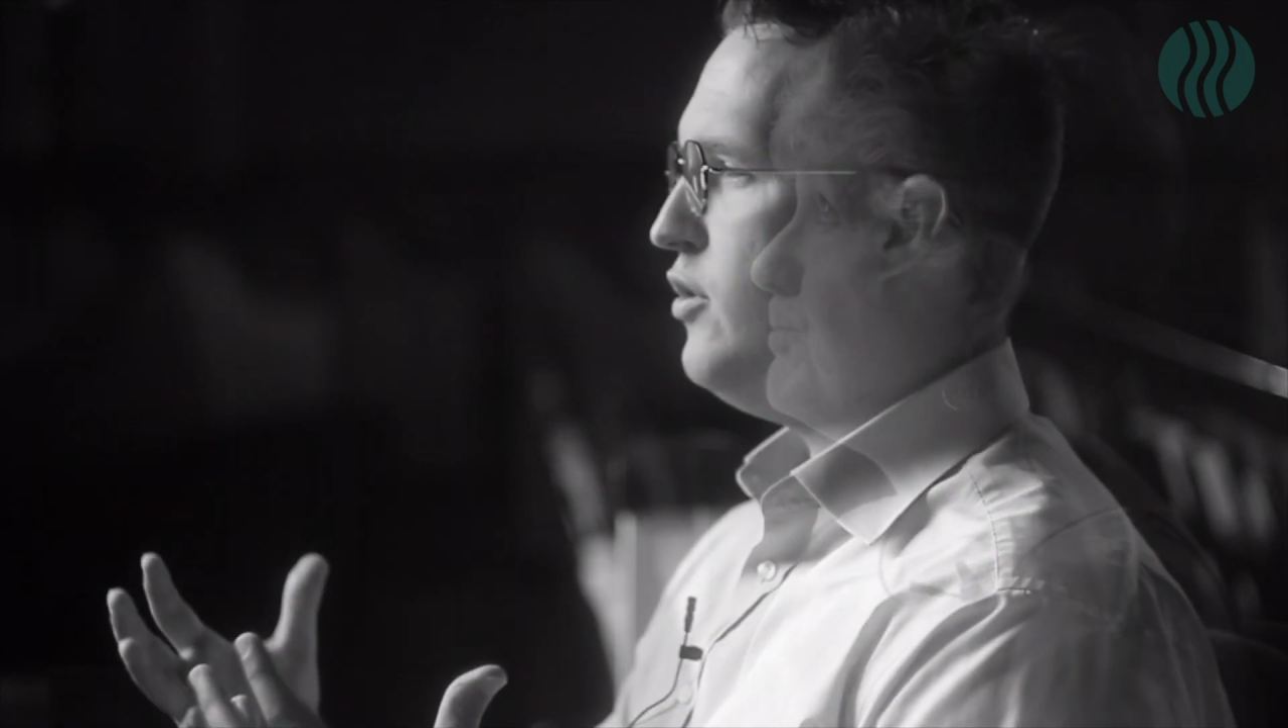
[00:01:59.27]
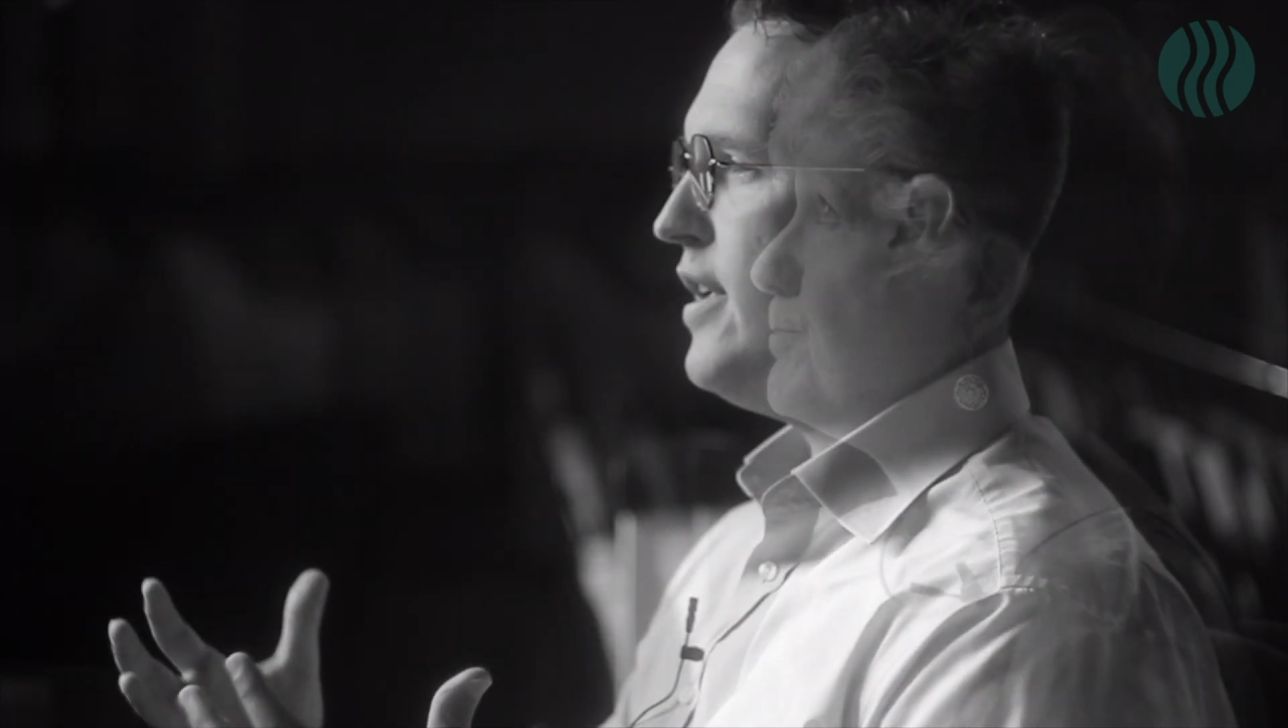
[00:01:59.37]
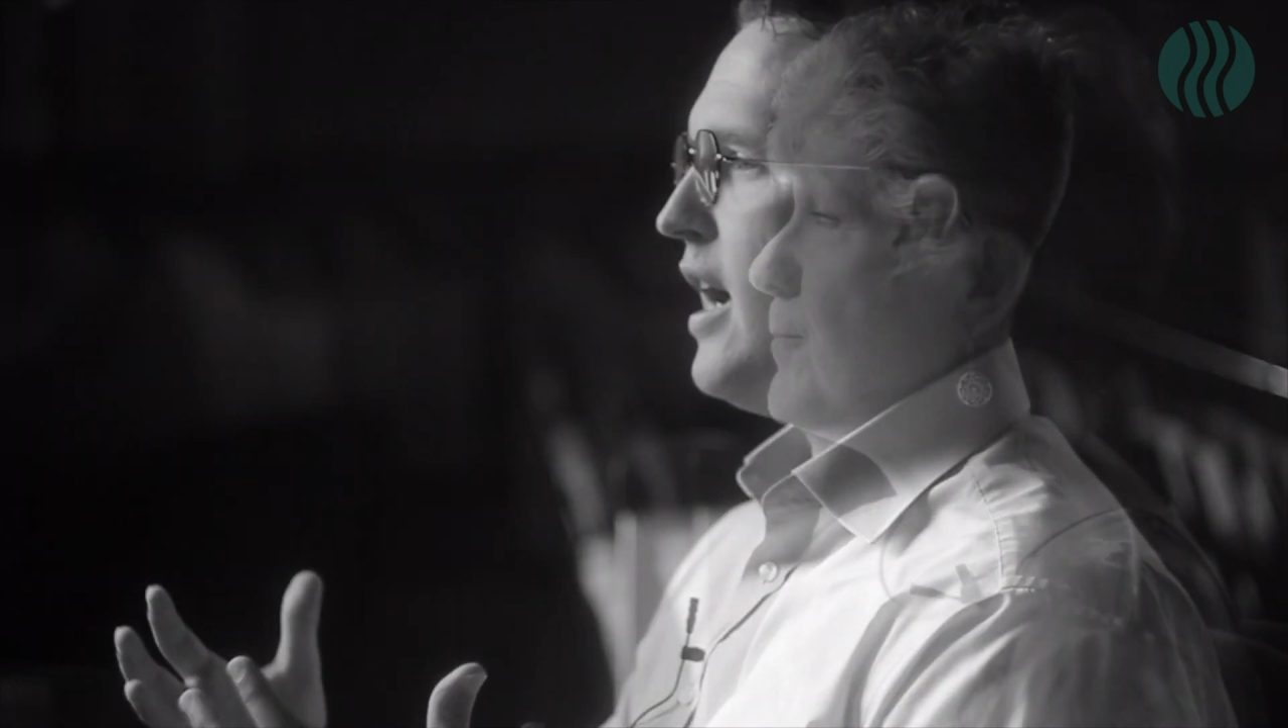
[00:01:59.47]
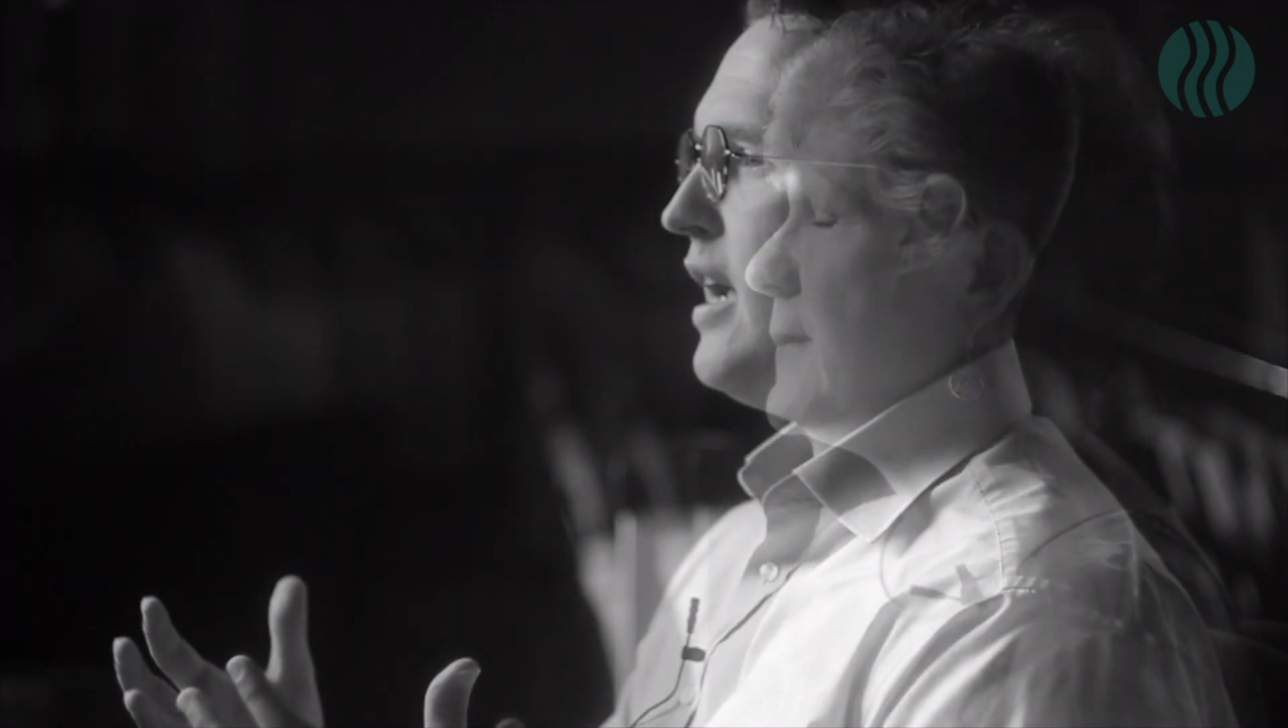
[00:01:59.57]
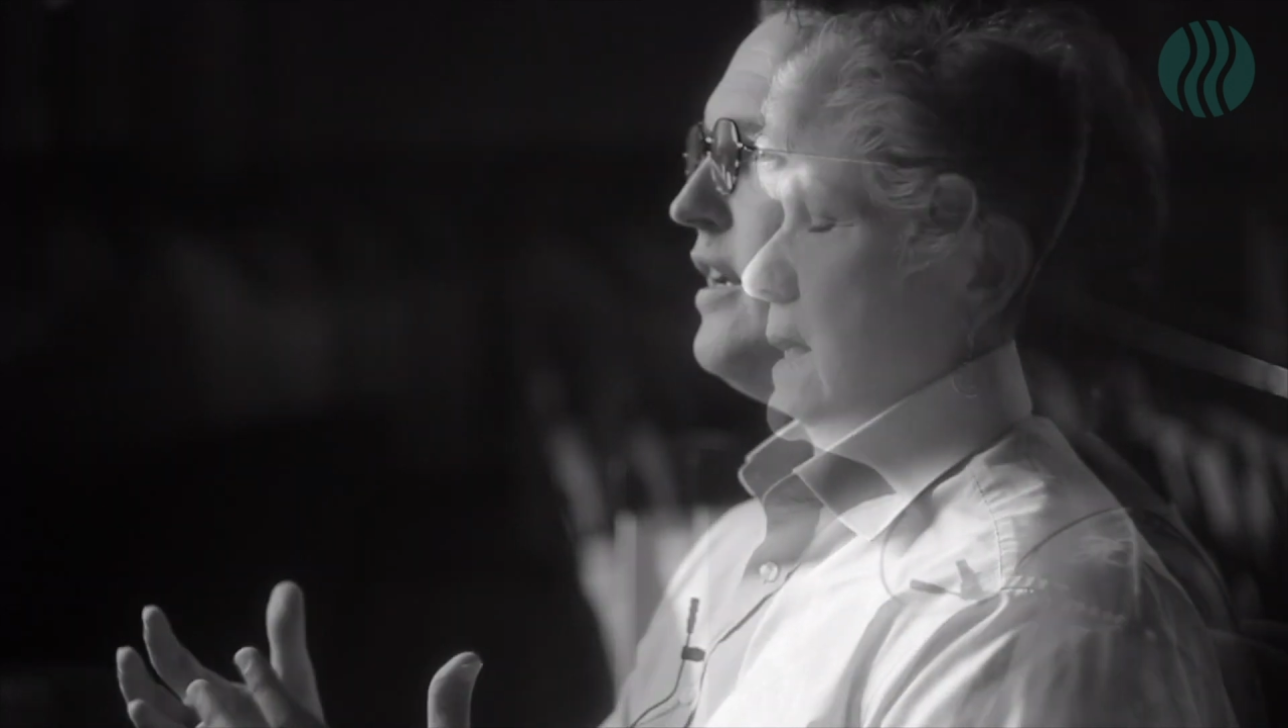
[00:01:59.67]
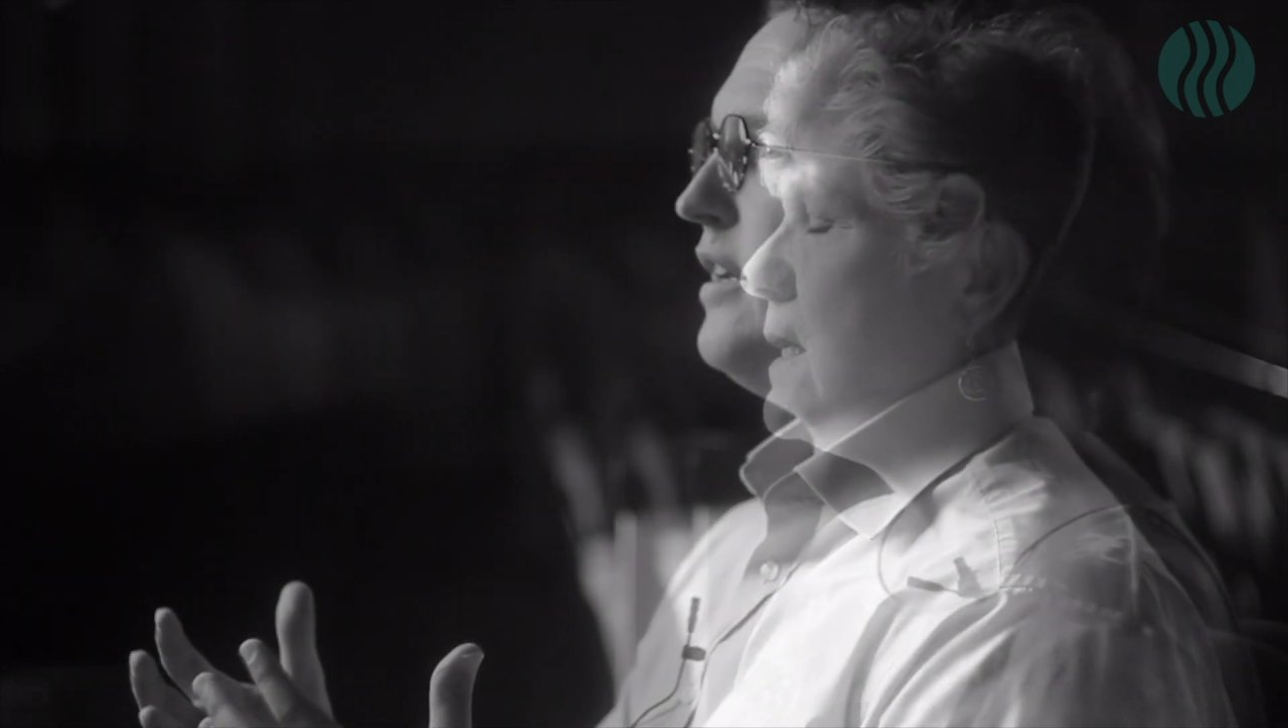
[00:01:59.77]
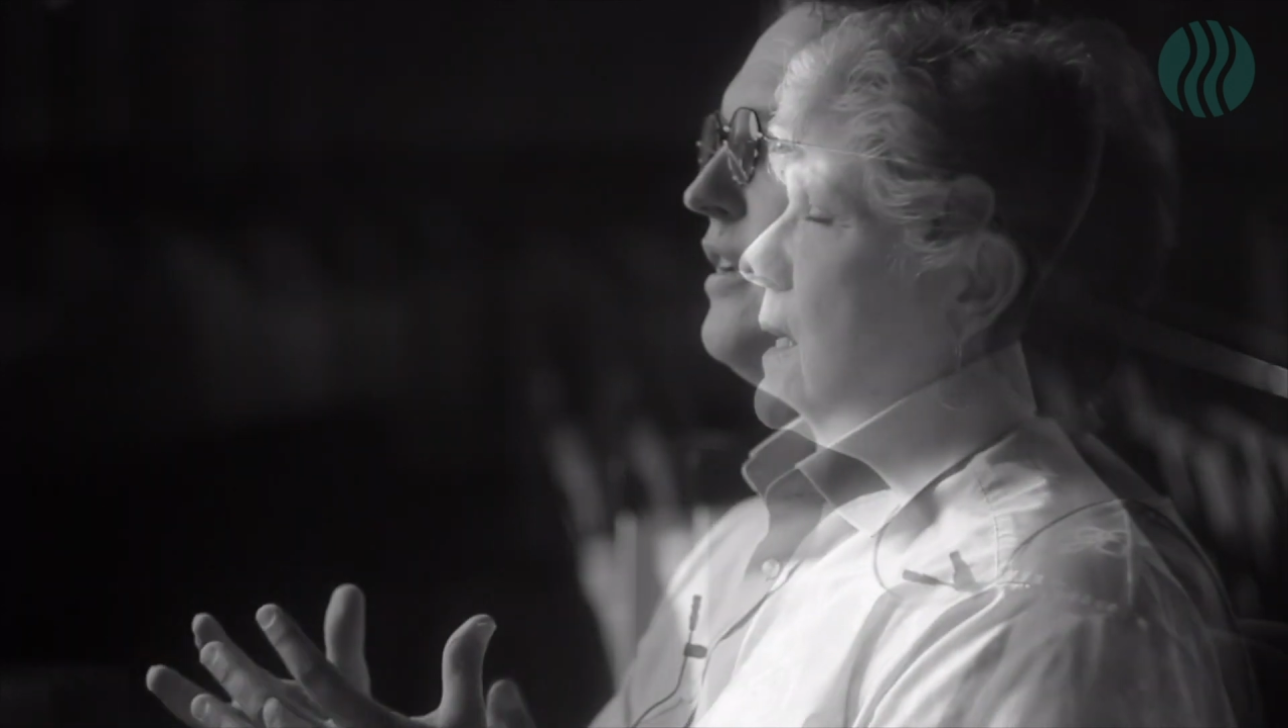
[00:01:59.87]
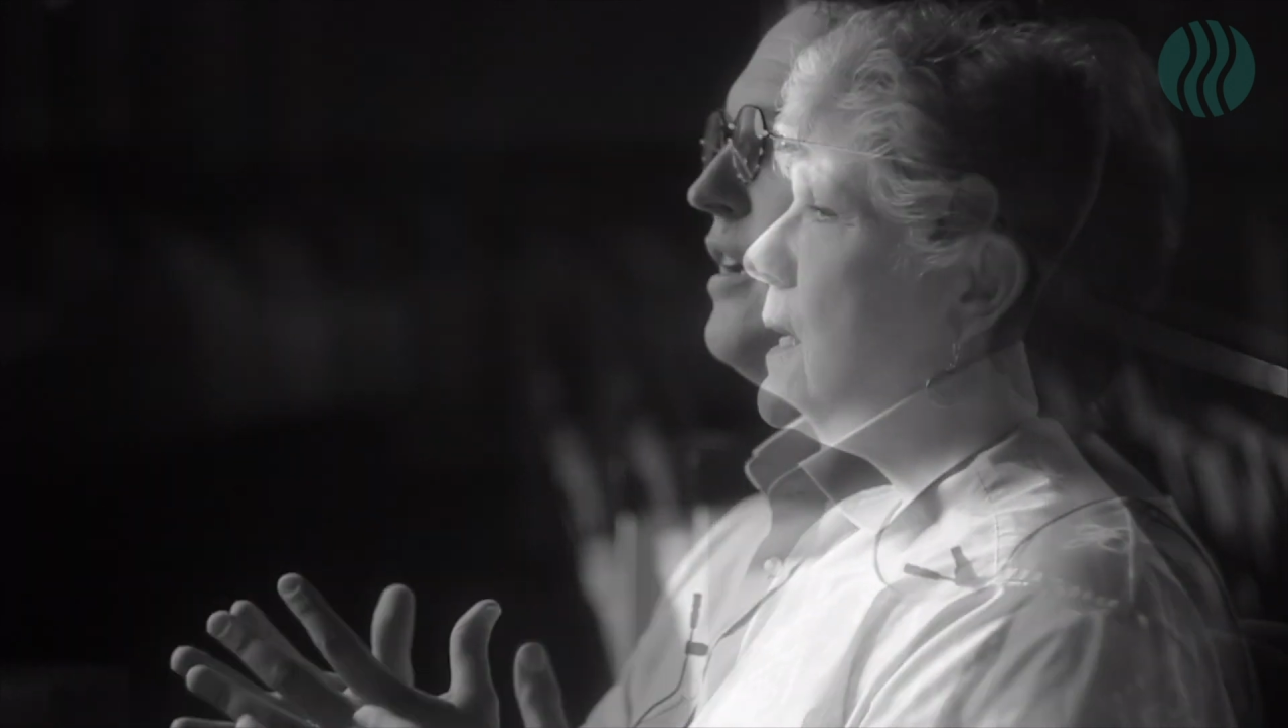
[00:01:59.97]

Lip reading: united.